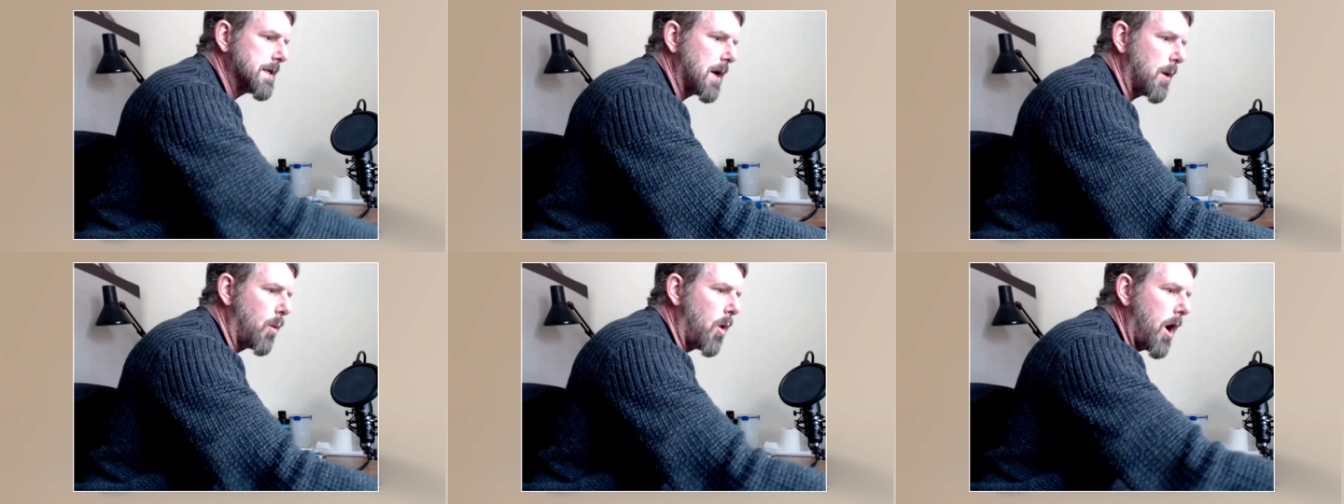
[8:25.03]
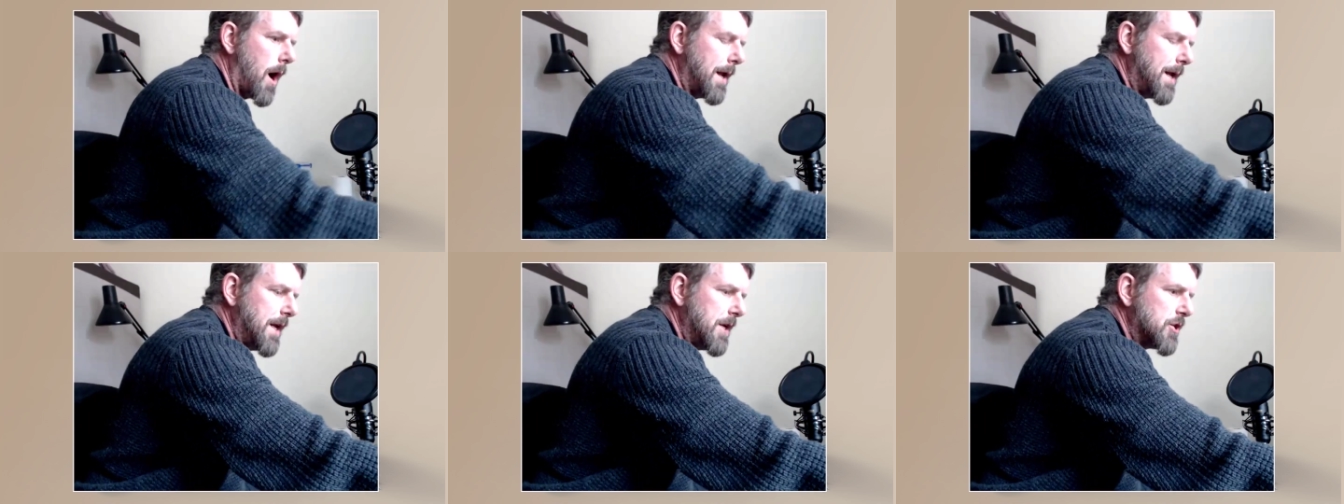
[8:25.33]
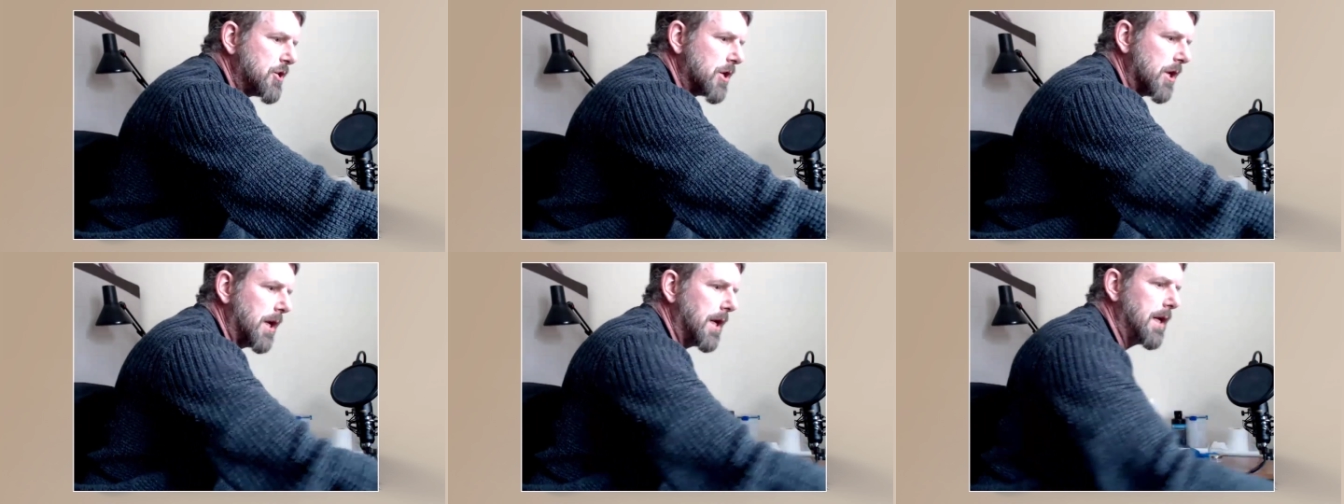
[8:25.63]
what I
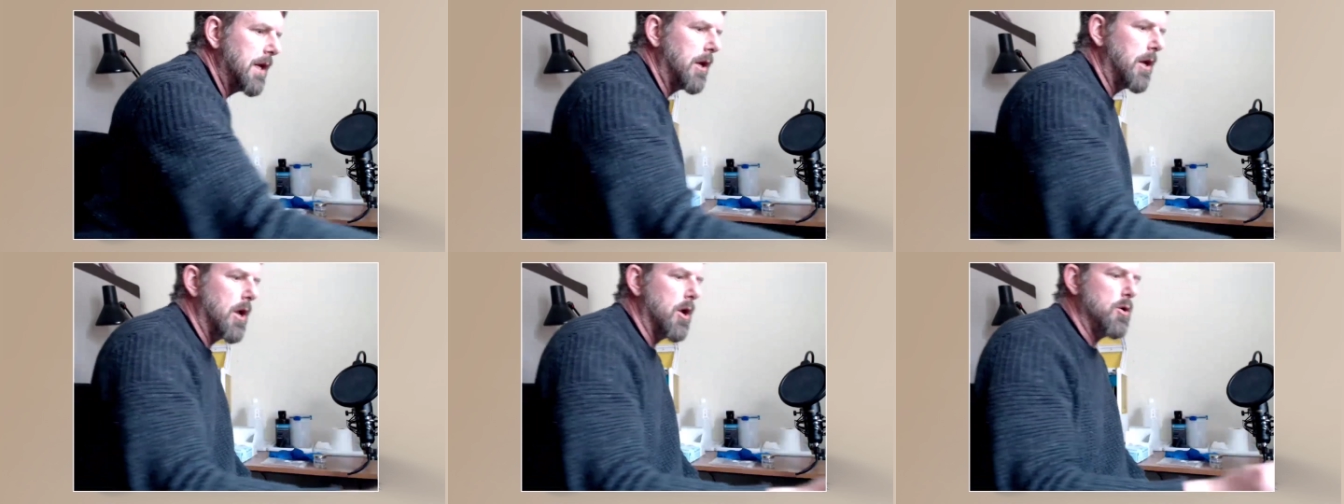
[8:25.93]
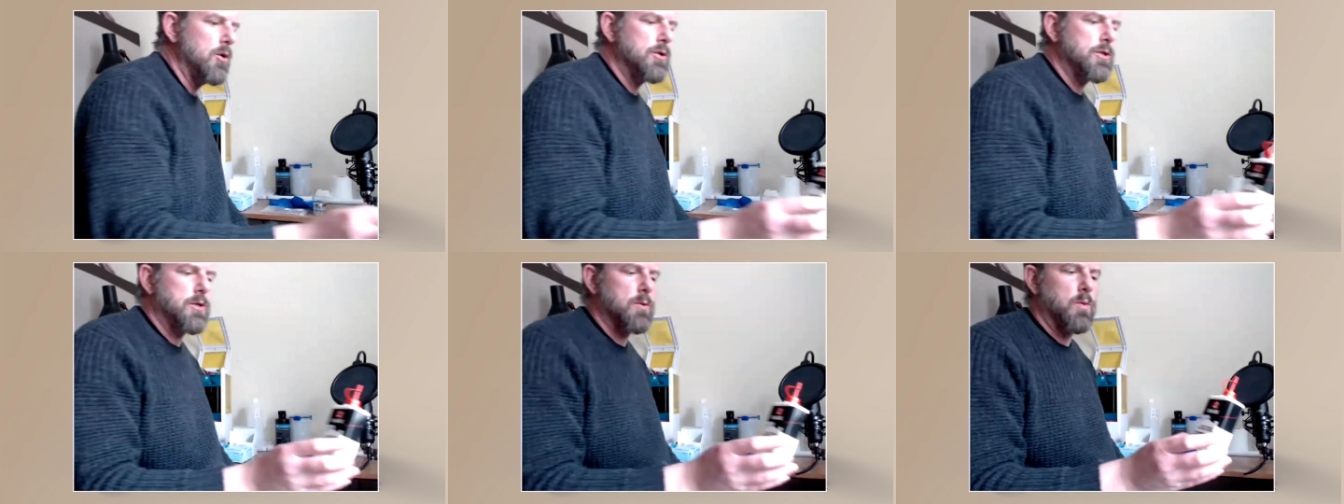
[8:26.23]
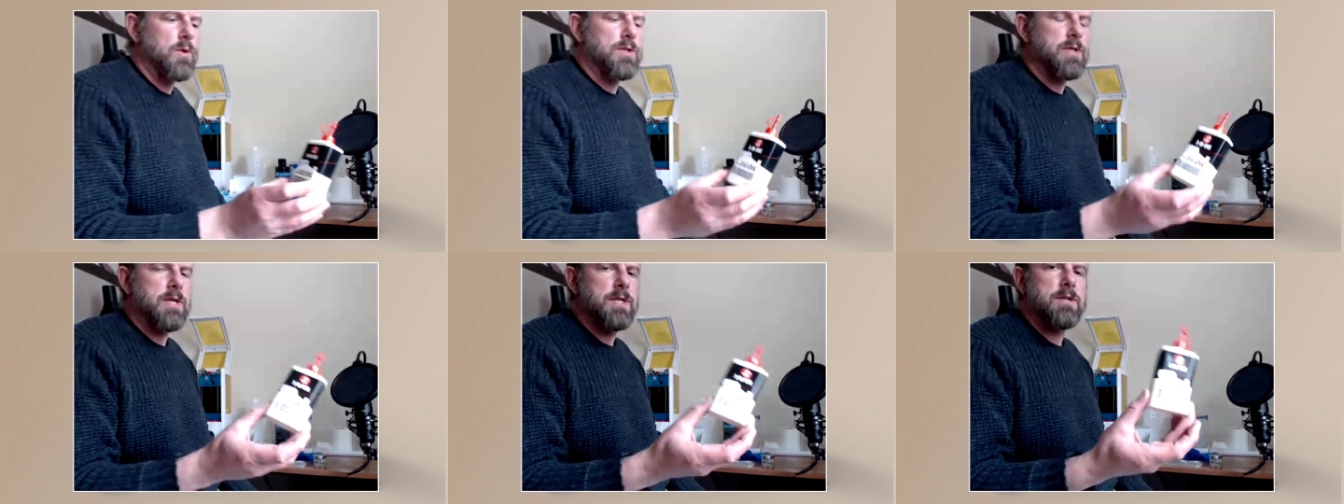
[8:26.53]
initially used
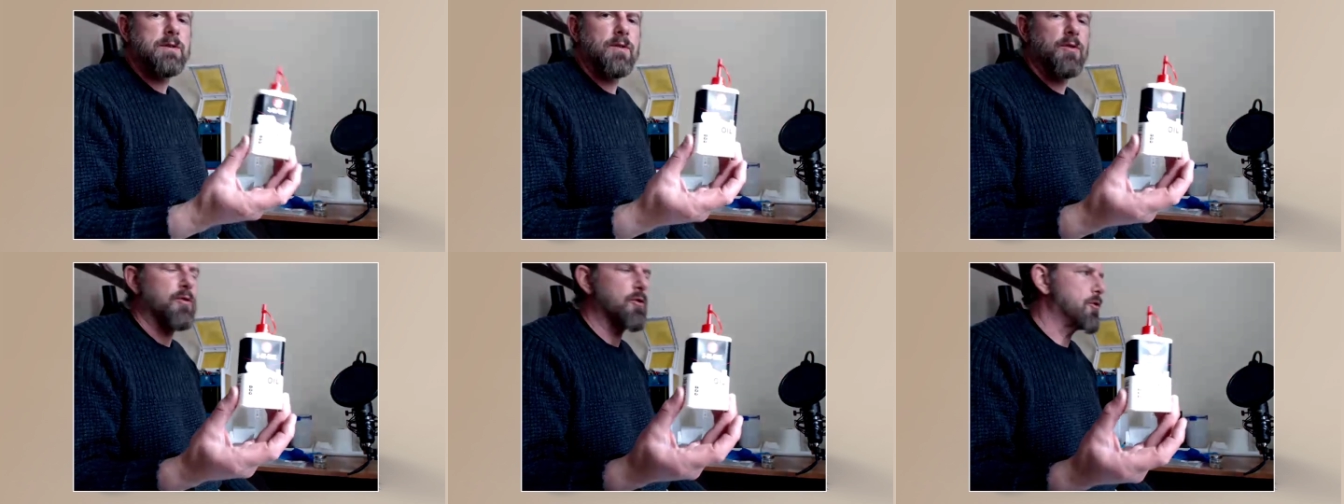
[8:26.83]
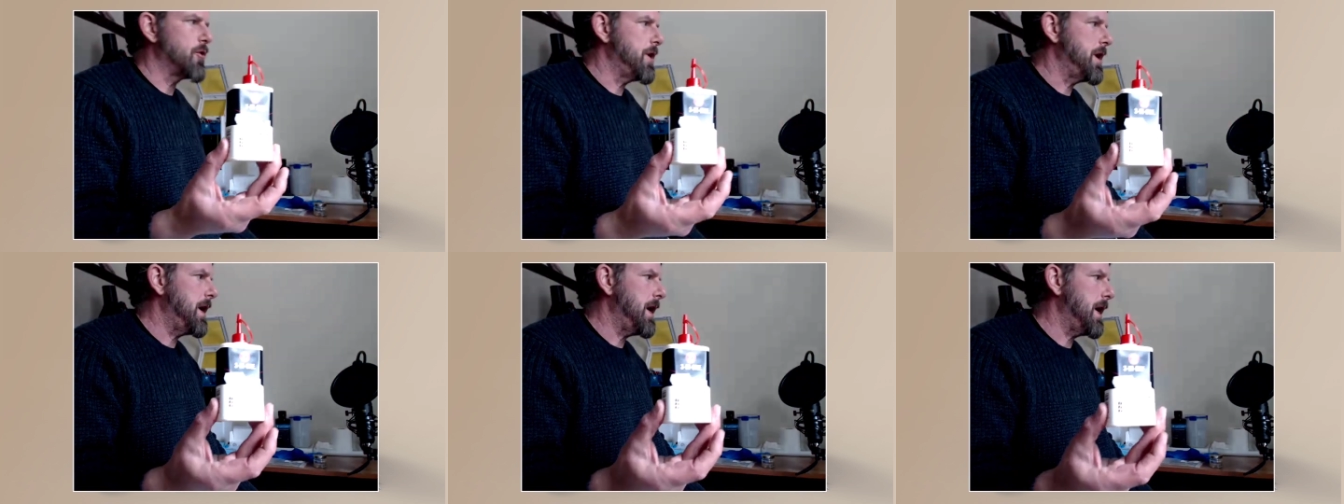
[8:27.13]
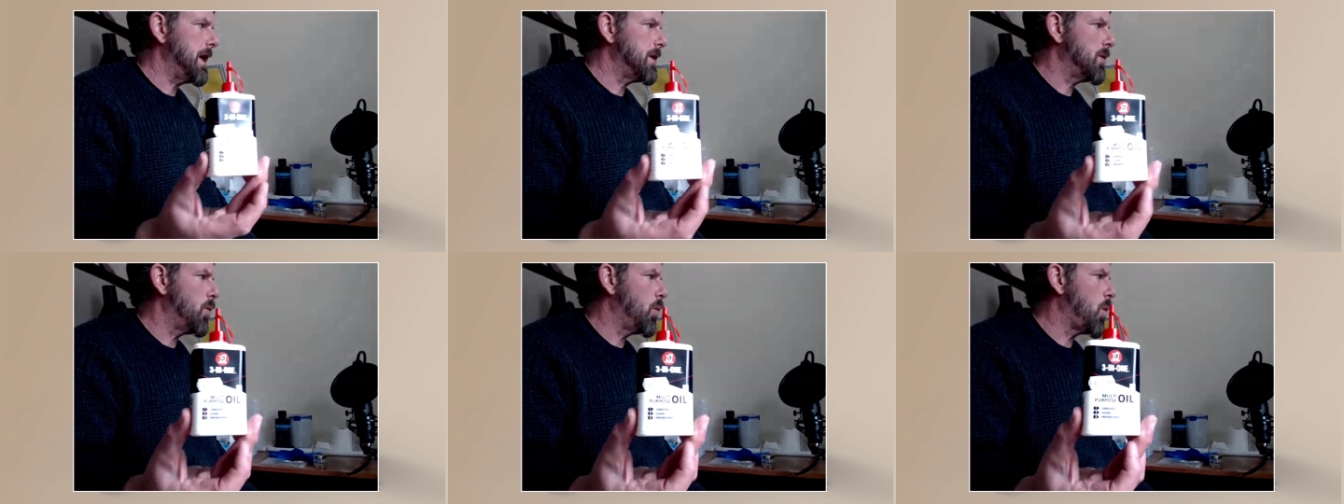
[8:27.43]
was this three
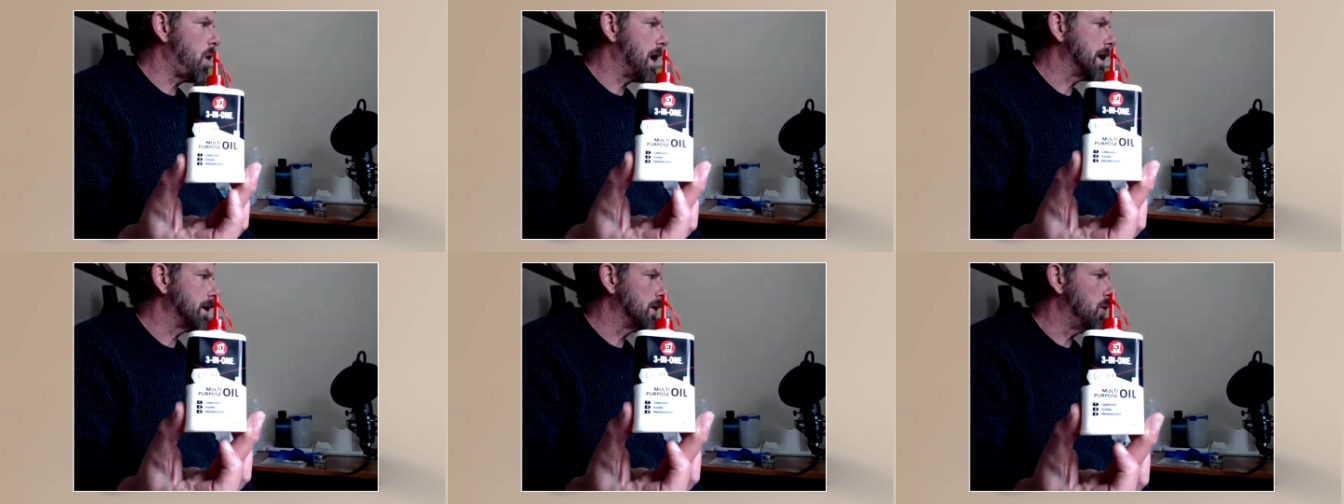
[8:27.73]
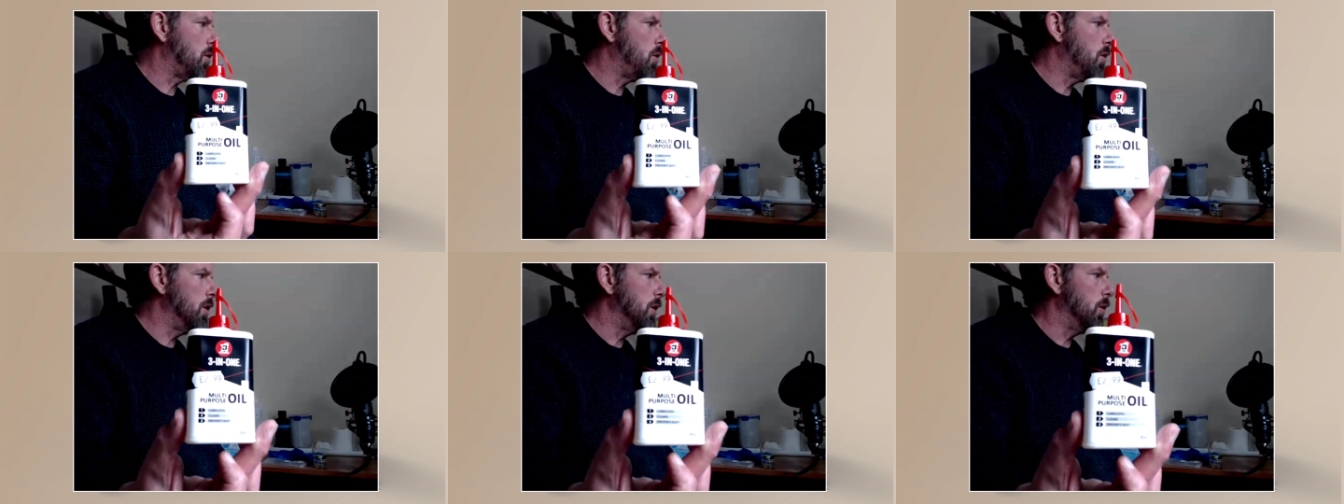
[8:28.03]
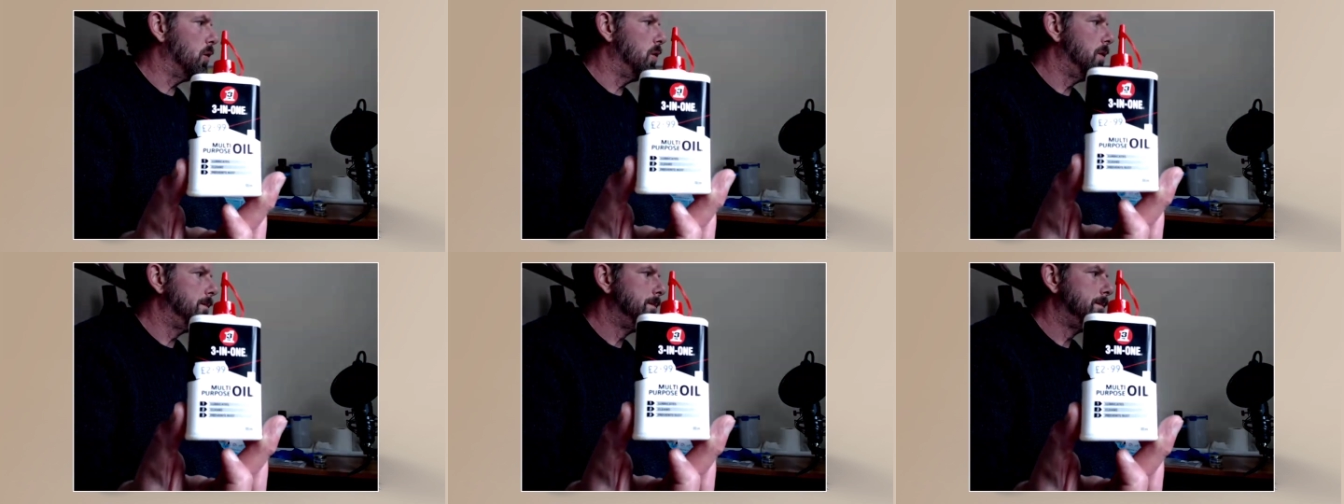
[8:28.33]
in one oil.